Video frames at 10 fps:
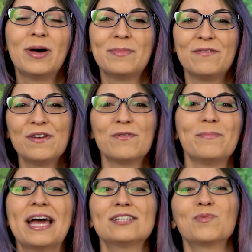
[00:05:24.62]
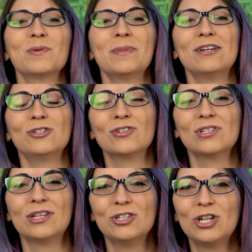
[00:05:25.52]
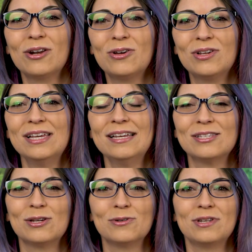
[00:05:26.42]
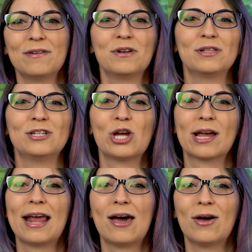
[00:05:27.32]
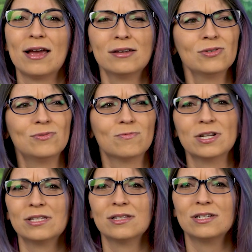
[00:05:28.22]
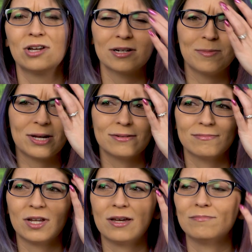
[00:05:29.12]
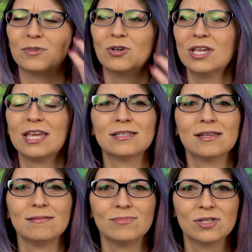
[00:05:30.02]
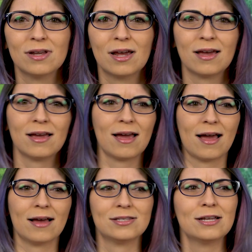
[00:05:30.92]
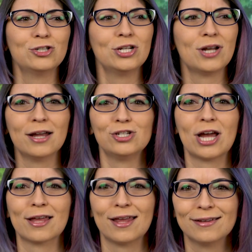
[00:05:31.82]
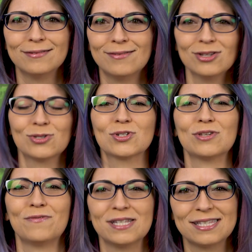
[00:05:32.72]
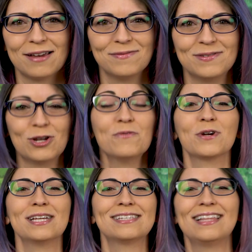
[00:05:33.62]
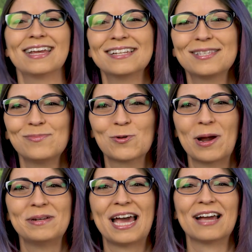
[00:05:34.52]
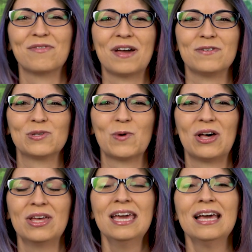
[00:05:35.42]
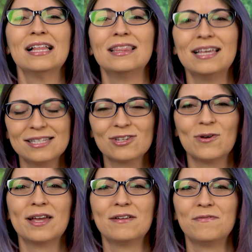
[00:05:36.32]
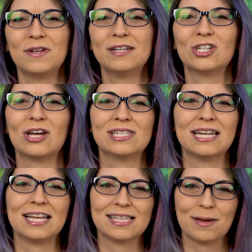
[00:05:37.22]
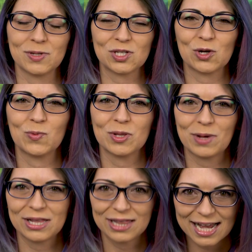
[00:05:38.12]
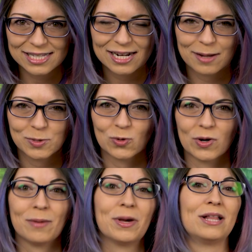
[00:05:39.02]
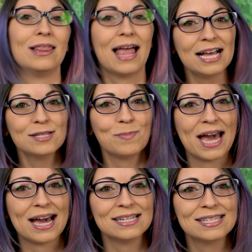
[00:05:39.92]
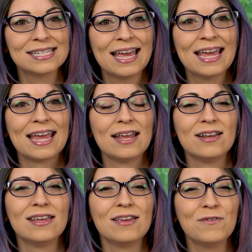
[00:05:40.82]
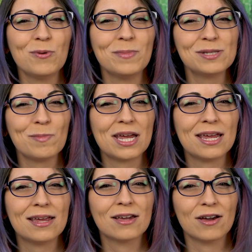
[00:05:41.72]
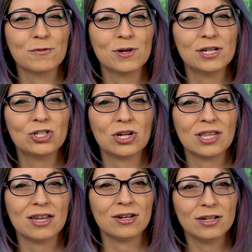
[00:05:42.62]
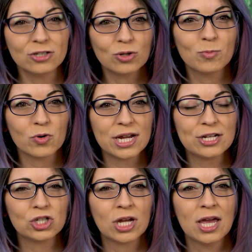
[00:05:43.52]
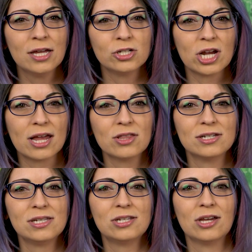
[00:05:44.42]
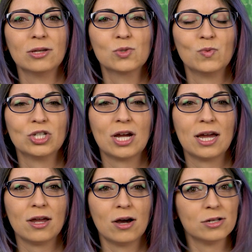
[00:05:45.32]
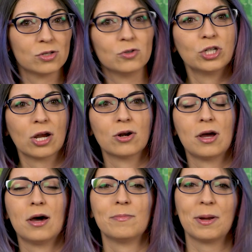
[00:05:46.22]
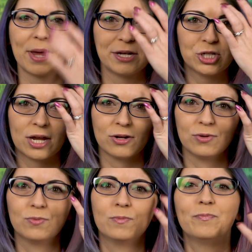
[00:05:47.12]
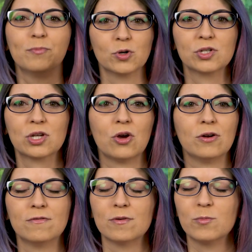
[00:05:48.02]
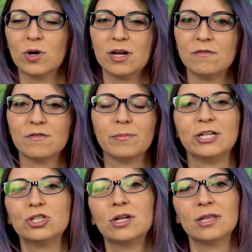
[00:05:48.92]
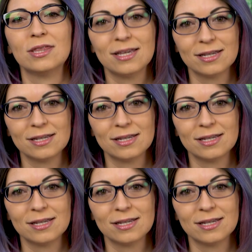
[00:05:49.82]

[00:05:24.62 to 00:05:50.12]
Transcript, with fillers: about my favorite password managers on the channel, so definitely check it out. I also recently talked about um, cookies and uh, session hijacking and all sorts of fun stuff. Don't forget to like and subscribe to Hak5 as well. Let's go ahead and finish out today's episode with my last top story about LastPass. And if you missed my coverage on the initial breach, check out the details, which I also shared on my main channel Morse code for more information on